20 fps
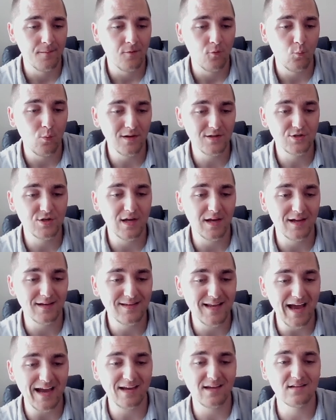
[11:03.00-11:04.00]
Witch King
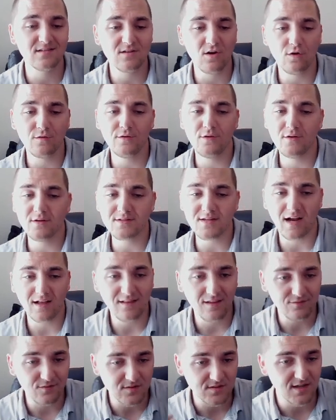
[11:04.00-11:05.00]
attacking his own units. I
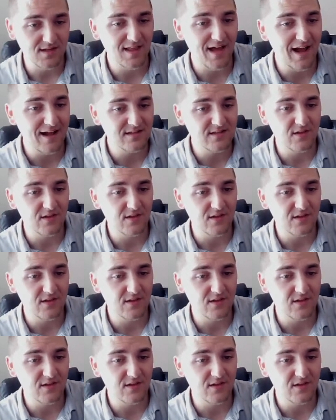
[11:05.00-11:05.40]
love to see that.